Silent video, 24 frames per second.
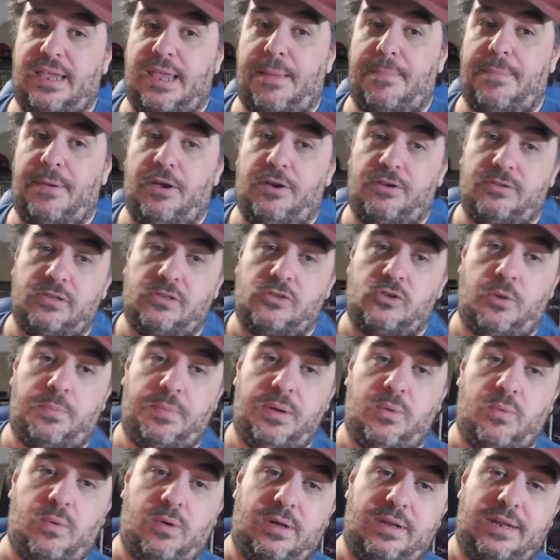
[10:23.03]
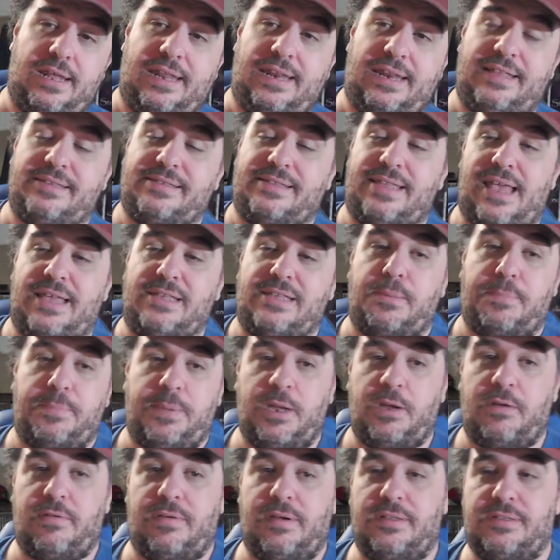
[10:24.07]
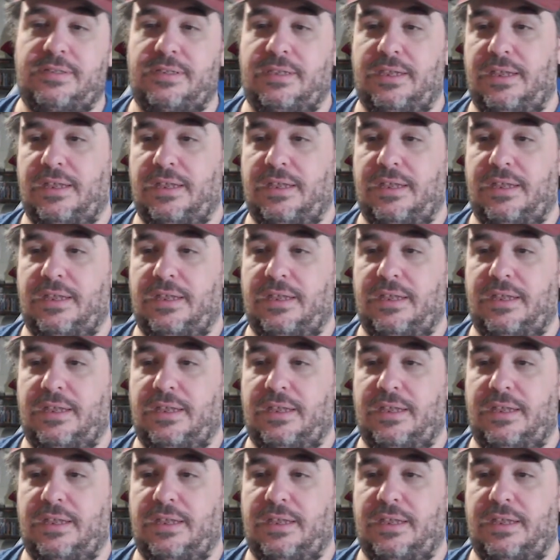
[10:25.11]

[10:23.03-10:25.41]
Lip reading: he appears as Obi-Wan. In his last appearance